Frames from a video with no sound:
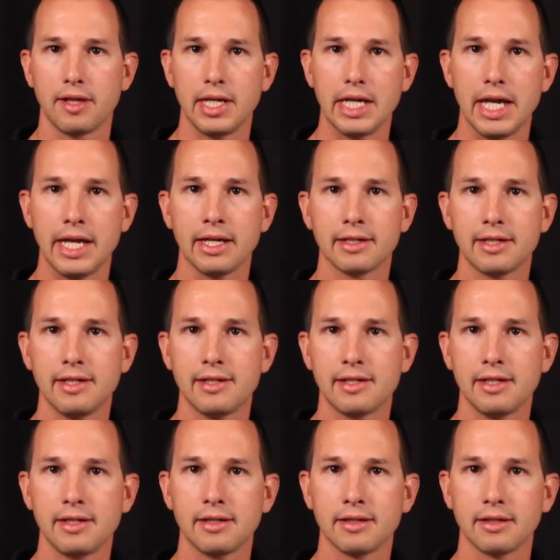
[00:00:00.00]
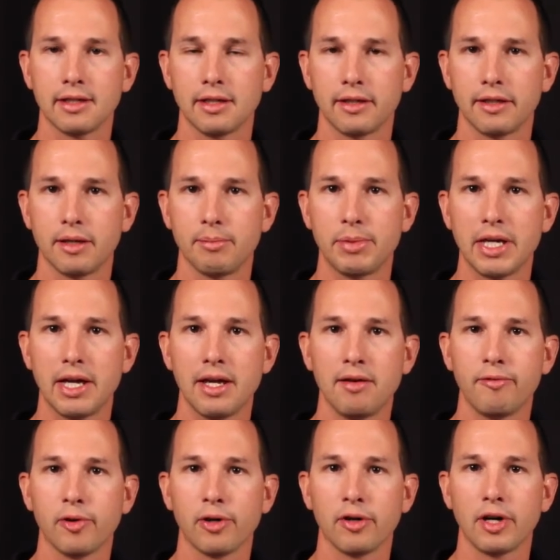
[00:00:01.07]
the antecedent, the
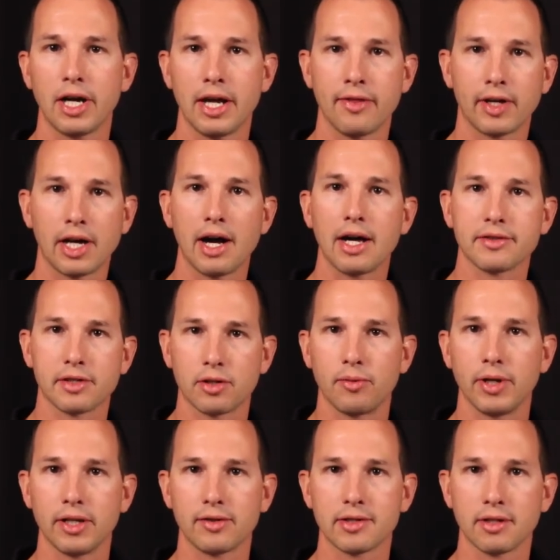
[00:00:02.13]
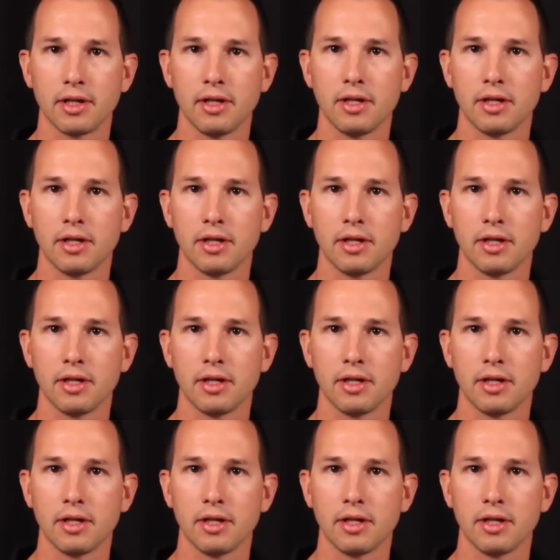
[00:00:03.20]
behavior, and the consequence.